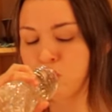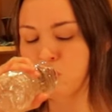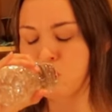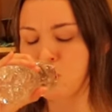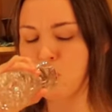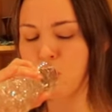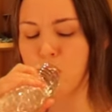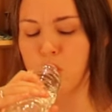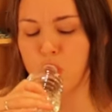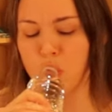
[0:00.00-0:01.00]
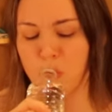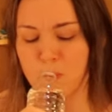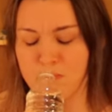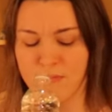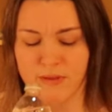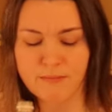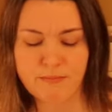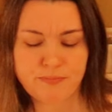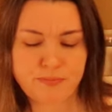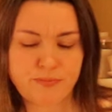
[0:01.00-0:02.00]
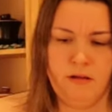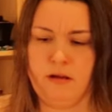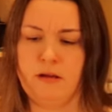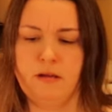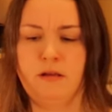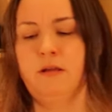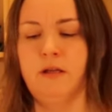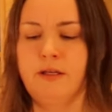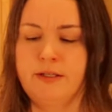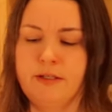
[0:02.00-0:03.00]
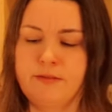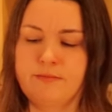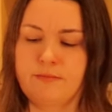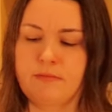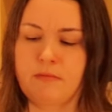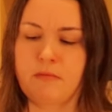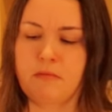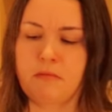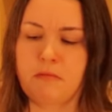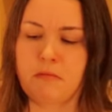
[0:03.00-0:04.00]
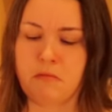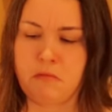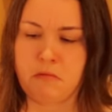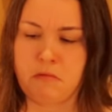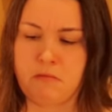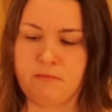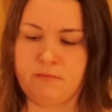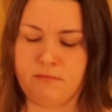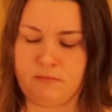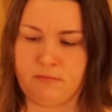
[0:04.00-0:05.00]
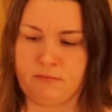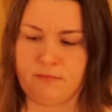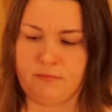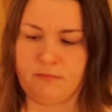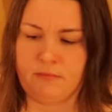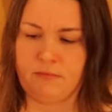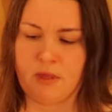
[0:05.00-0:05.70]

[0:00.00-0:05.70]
Nothing is said.